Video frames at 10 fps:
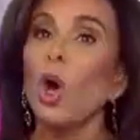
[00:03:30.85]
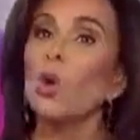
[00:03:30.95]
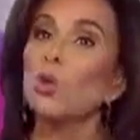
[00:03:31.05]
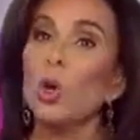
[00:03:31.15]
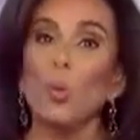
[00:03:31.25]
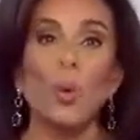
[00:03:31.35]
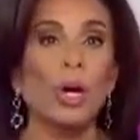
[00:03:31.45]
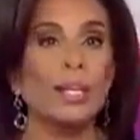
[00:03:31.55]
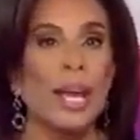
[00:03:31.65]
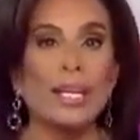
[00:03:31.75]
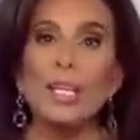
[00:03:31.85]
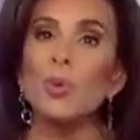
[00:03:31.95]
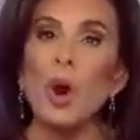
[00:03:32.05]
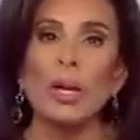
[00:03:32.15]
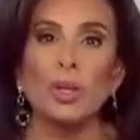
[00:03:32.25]
who don't want any
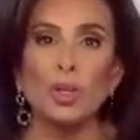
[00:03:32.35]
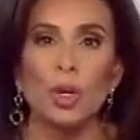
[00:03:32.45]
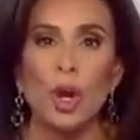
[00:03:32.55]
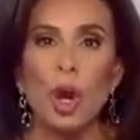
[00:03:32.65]
record,